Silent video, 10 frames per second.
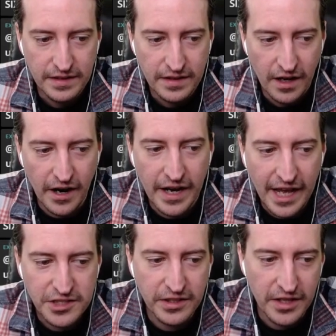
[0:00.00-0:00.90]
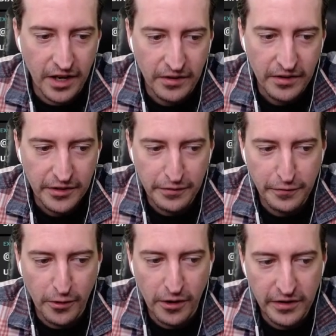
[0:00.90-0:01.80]
All right, actually no. They're
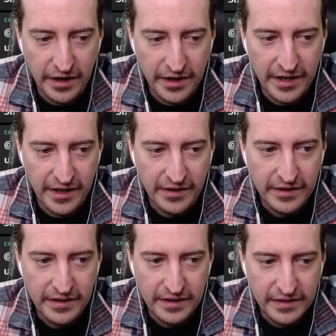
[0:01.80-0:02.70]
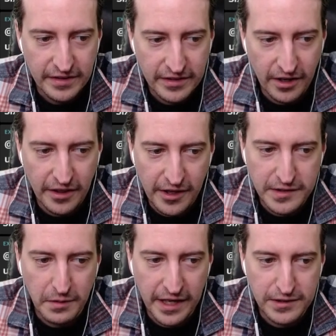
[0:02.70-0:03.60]
4. No.
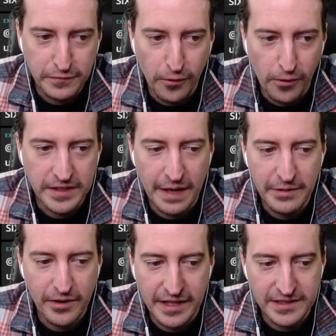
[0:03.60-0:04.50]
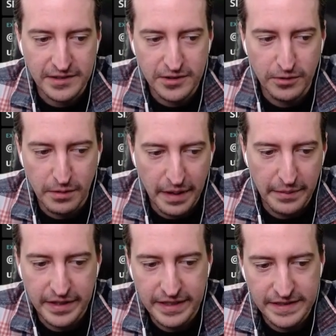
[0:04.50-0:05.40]
It's 4 Democrats and 2
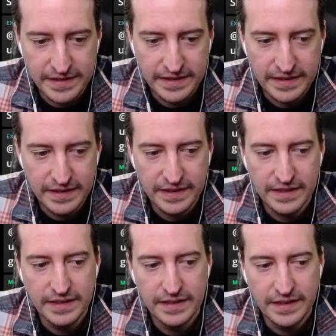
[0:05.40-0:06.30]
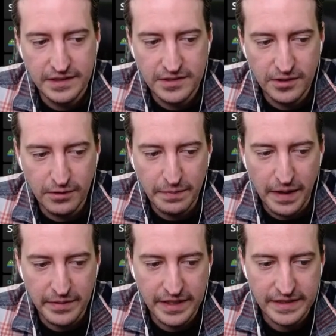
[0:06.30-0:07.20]
Republicans. It's 2
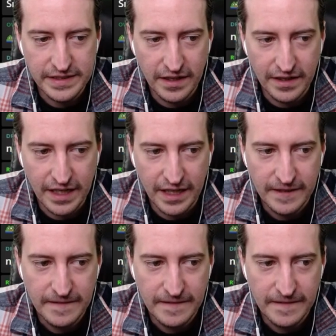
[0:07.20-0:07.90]
Republicans. Okay.